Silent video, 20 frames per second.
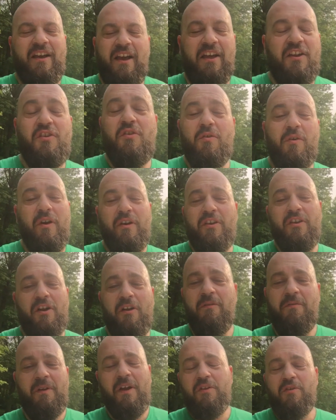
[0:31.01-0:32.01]
I knew, you
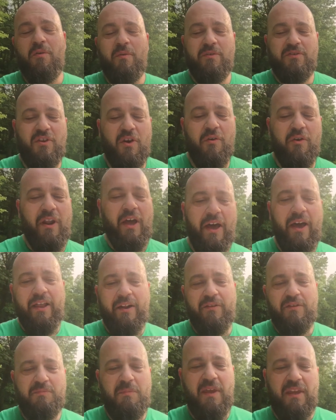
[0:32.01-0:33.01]
know, I knew what was going
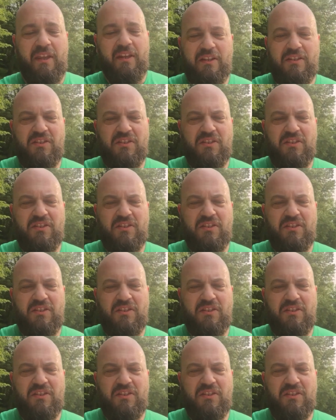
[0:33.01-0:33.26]
on. I was making